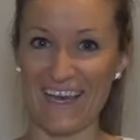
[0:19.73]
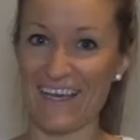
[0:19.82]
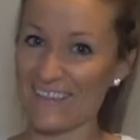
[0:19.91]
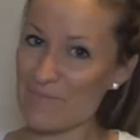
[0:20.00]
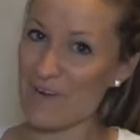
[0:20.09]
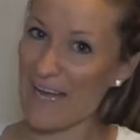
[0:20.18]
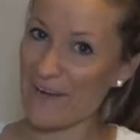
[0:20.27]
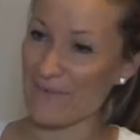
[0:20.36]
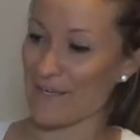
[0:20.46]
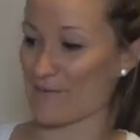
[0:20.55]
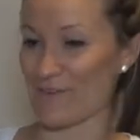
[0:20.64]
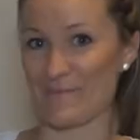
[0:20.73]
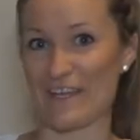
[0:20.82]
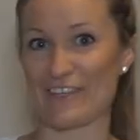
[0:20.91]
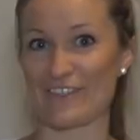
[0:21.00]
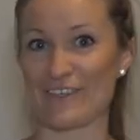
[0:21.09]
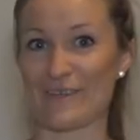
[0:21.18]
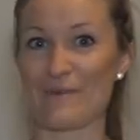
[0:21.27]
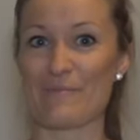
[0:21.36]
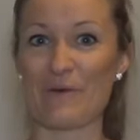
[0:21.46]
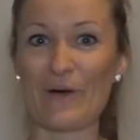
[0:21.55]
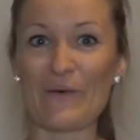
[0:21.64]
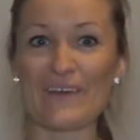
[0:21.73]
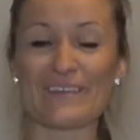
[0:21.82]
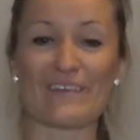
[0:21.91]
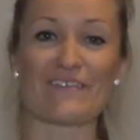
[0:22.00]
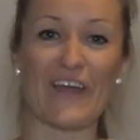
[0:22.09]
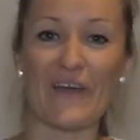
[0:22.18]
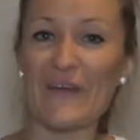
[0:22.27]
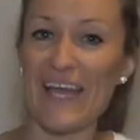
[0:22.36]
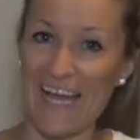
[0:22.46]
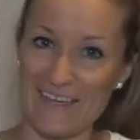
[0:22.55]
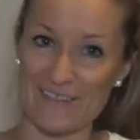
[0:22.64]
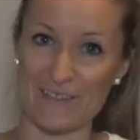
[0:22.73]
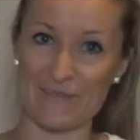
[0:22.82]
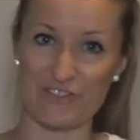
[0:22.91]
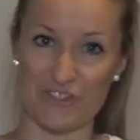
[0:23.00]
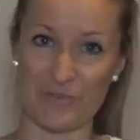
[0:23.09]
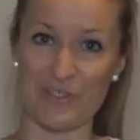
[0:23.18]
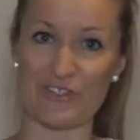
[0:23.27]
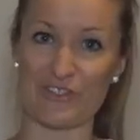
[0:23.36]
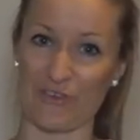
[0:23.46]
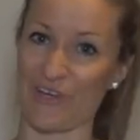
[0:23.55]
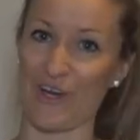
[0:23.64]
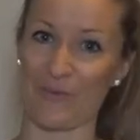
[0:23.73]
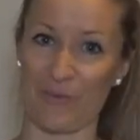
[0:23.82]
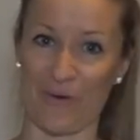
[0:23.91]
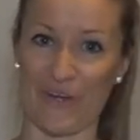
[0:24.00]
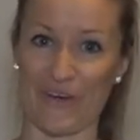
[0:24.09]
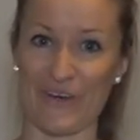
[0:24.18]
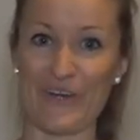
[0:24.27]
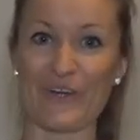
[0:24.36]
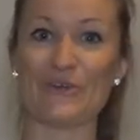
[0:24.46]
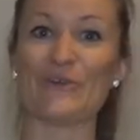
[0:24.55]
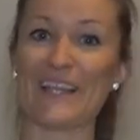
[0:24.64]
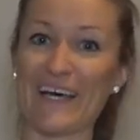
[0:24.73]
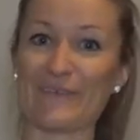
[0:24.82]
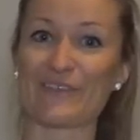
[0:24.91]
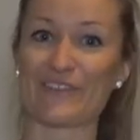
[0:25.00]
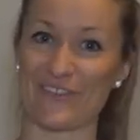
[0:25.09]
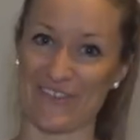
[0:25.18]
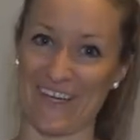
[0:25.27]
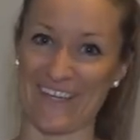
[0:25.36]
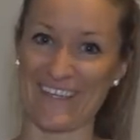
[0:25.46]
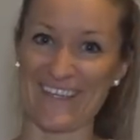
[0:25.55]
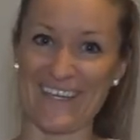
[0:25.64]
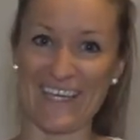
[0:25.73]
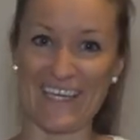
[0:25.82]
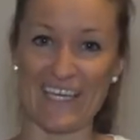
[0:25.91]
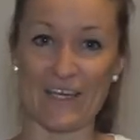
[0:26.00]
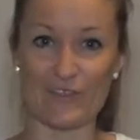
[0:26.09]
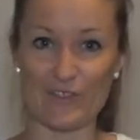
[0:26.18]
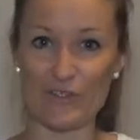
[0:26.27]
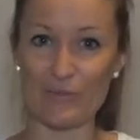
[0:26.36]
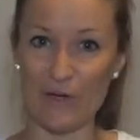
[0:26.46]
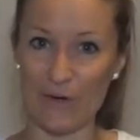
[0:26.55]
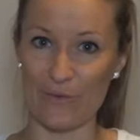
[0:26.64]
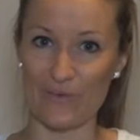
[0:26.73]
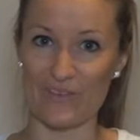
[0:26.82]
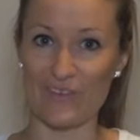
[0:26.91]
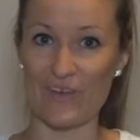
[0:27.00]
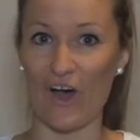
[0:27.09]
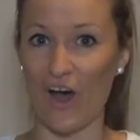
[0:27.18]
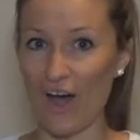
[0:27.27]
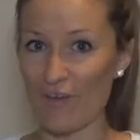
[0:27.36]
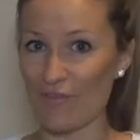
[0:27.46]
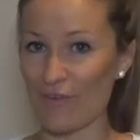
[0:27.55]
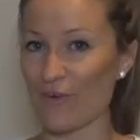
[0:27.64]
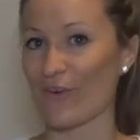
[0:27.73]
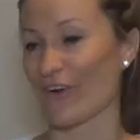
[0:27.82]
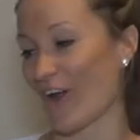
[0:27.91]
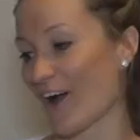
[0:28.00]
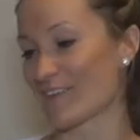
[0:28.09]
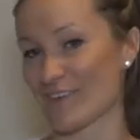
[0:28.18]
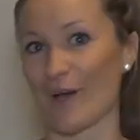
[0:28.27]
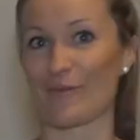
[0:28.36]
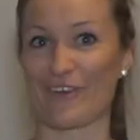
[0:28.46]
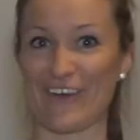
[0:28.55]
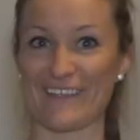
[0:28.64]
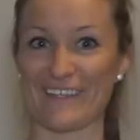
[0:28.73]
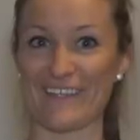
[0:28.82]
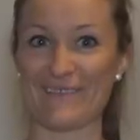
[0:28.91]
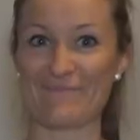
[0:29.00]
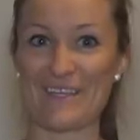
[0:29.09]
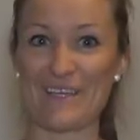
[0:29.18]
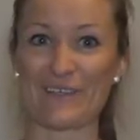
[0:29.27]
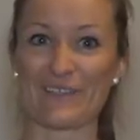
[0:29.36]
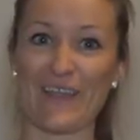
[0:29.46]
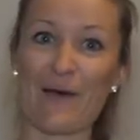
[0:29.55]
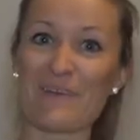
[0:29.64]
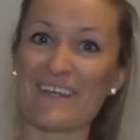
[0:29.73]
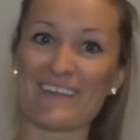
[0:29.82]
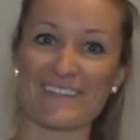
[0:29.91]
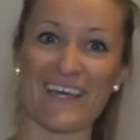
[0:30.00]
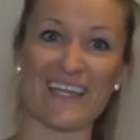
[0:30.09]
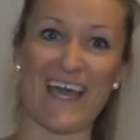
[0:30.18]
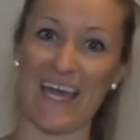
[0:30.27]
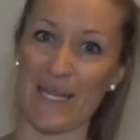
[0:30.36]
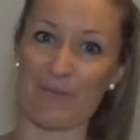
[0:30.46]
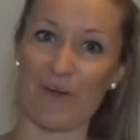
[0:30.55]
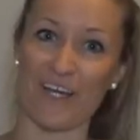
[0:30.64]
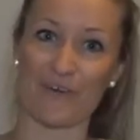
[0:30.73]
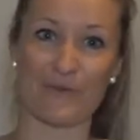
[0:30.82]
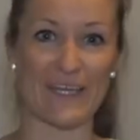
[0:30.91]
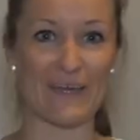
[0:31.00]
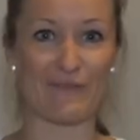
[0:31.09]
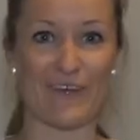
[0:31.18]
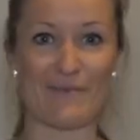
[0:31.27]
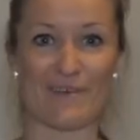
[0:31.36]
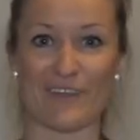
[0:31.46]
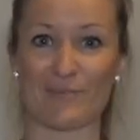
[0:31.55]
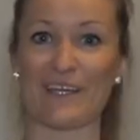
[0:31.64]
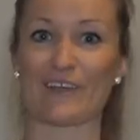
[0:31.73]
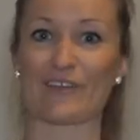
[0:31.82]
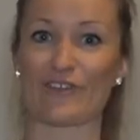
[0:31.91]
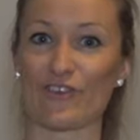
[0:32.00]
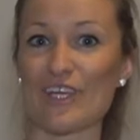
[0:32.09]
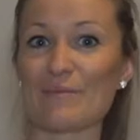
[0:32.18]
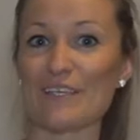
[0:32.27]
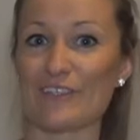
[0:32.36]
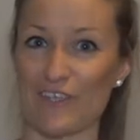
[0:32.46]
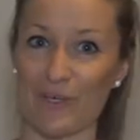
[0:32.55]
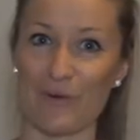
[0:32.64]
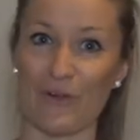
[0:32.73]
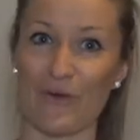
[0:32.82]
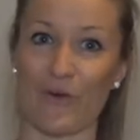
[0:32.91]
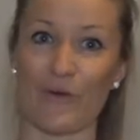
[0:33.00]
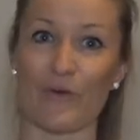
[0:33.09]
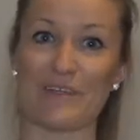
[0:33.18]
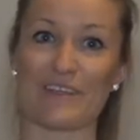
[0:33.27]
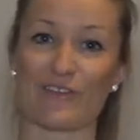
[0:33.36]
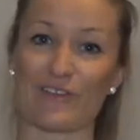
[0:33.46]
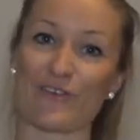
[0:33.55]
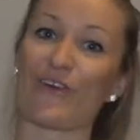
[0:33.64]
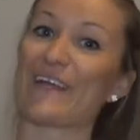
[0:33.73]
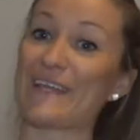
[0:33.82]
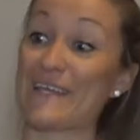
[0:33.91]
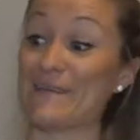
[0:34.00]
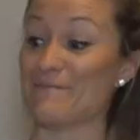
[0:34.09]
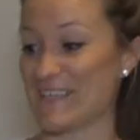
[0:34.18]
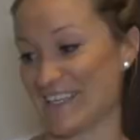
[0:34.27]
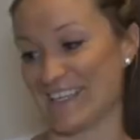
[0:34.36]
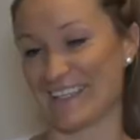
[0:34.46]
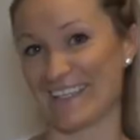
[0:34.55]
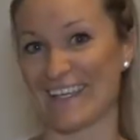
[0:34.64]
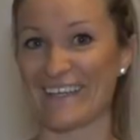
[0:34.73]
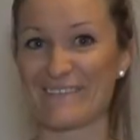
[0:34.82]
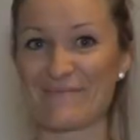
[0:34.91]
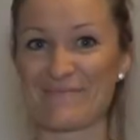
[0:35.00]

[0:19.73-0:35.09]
As some background information, Bo is a very active German short-haired pointer who loves to run. He has two modes, off or non-stop crazy. So, that being said, any product we get for him must be extremely durable or it will be destroyed immediately.